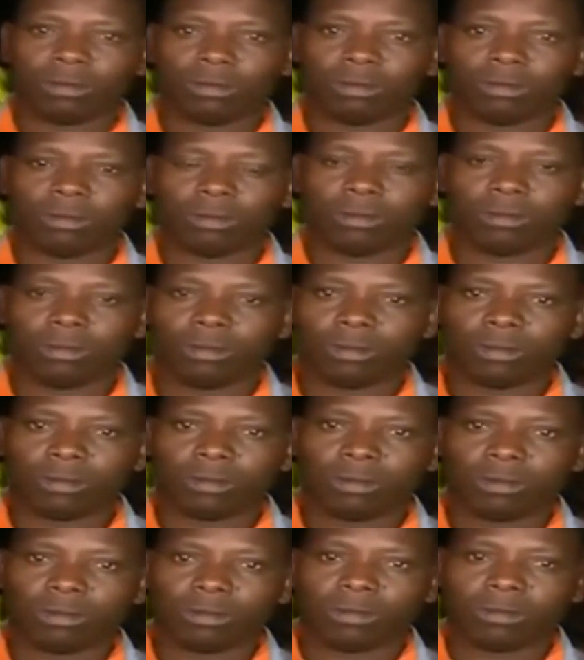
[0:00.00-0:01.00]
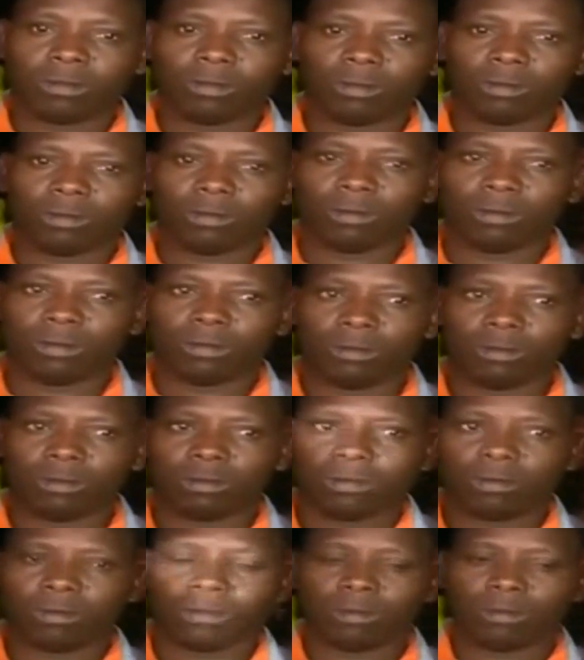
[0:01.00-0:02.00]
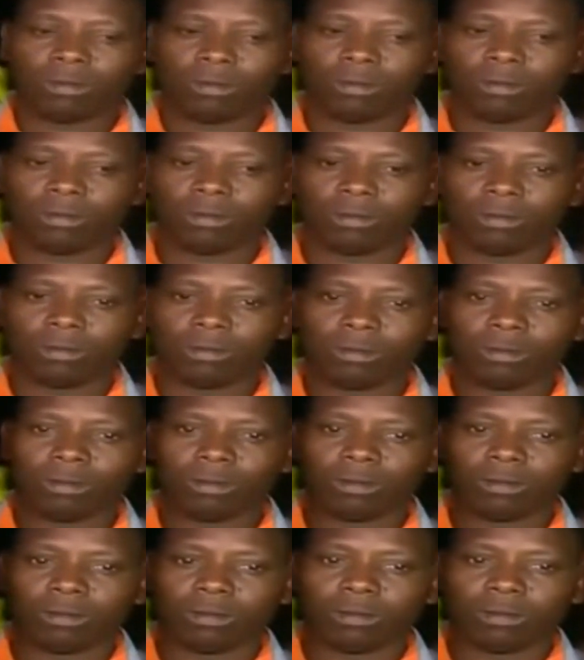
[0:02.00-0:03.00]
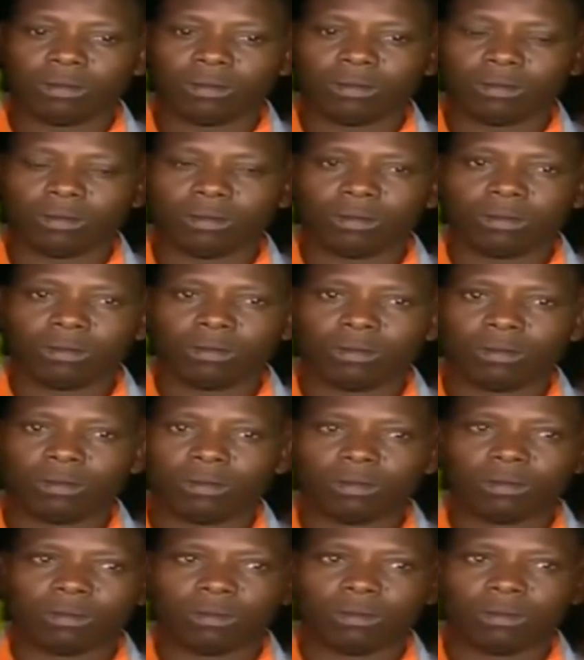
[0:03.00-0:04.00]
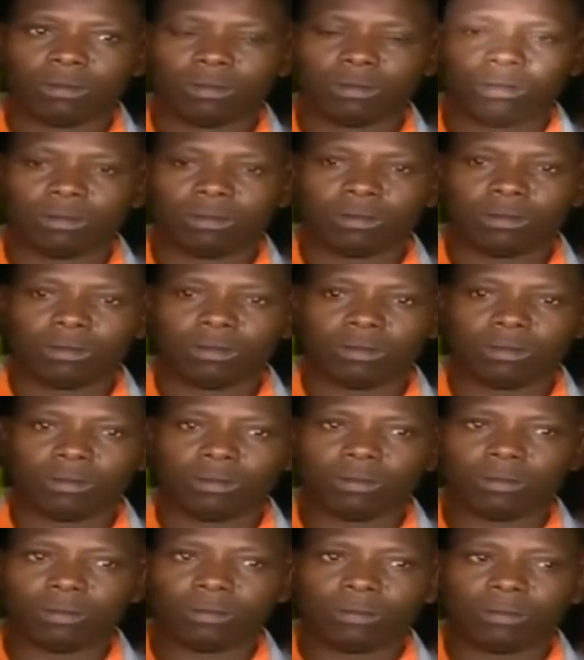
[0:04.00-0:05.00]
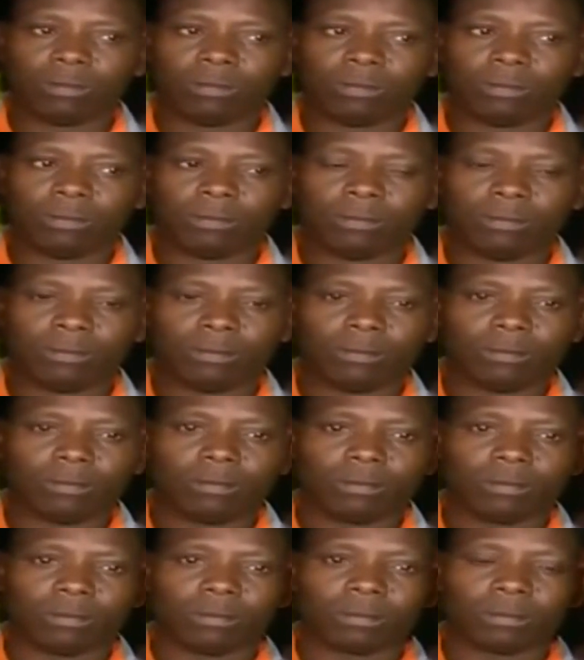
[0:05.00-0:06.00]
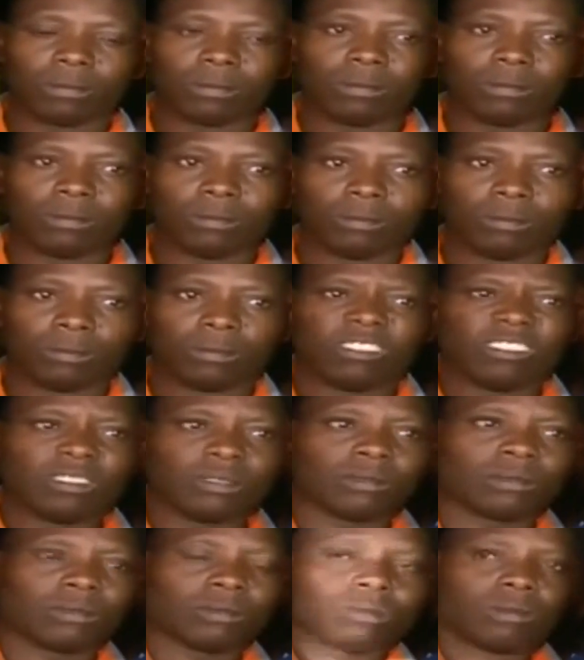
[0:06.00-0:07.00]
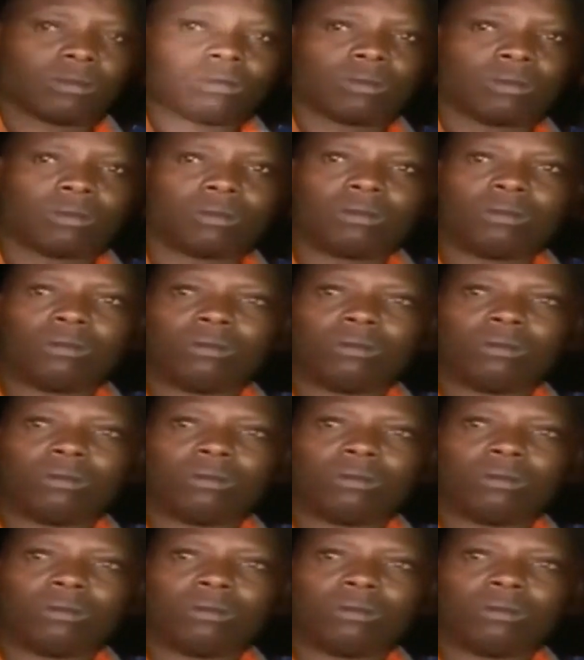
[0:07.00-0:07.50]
This person isn't speaking.